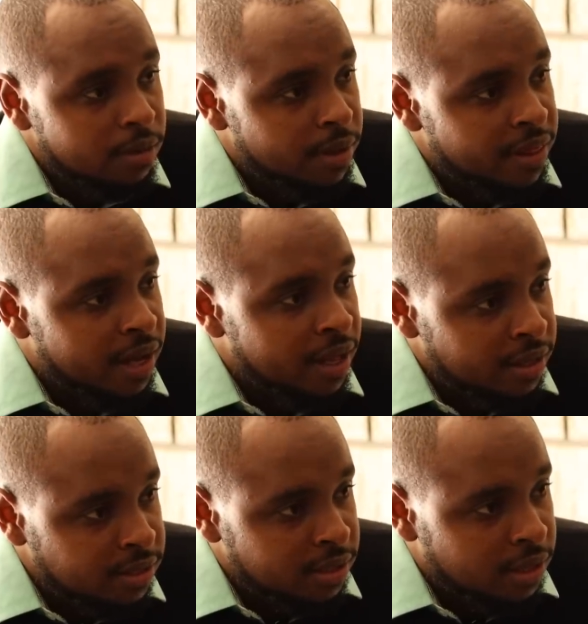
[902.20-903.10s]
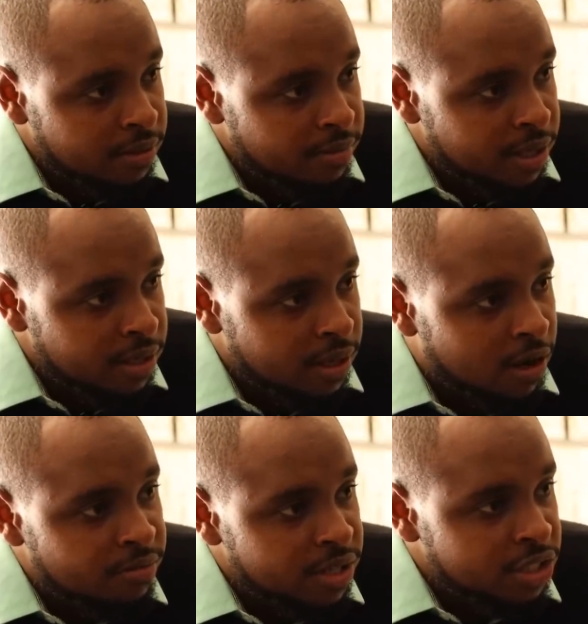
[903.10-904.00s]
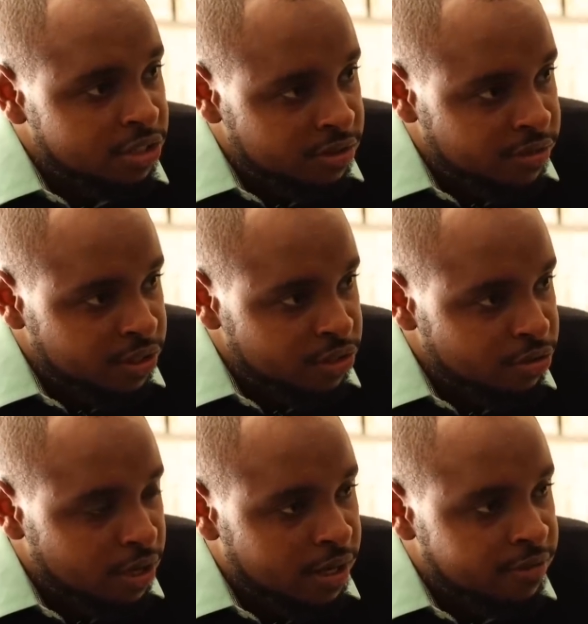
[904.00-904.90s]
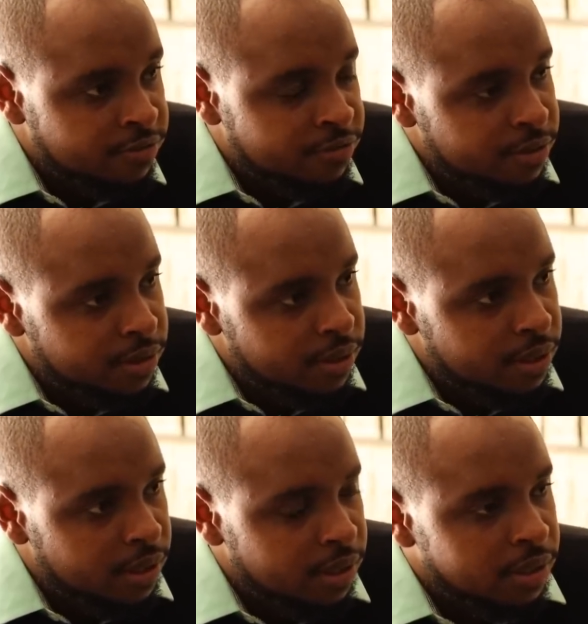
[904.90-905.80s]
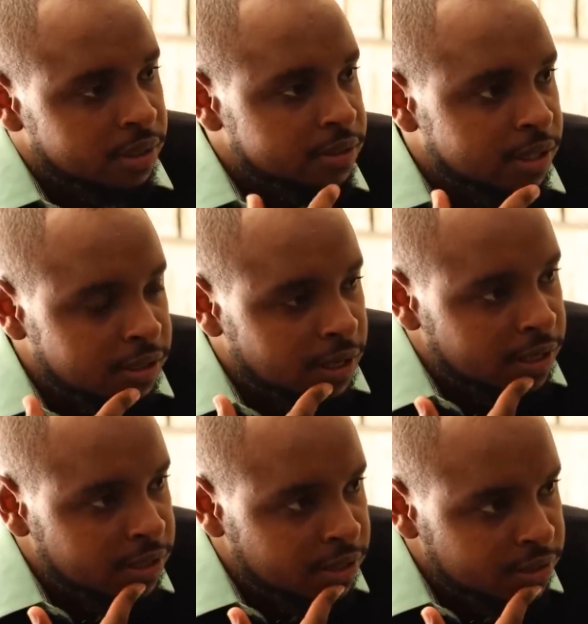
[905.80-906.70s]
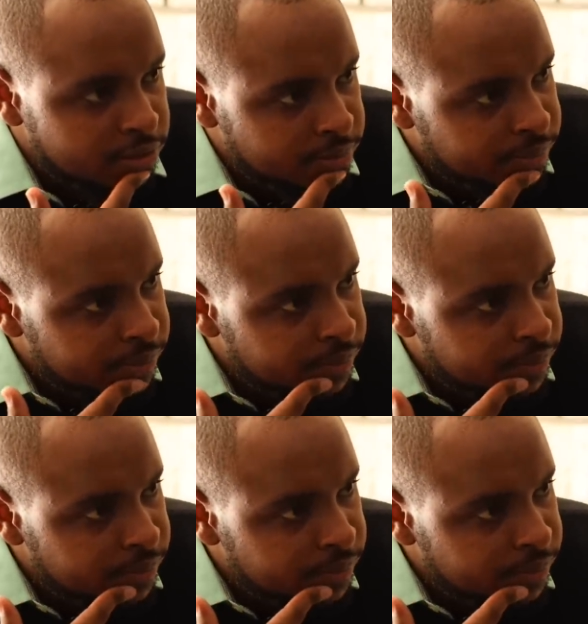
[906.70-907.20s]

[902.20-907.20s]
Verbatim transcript: but the others that are remaining, how many children do you have and such like things?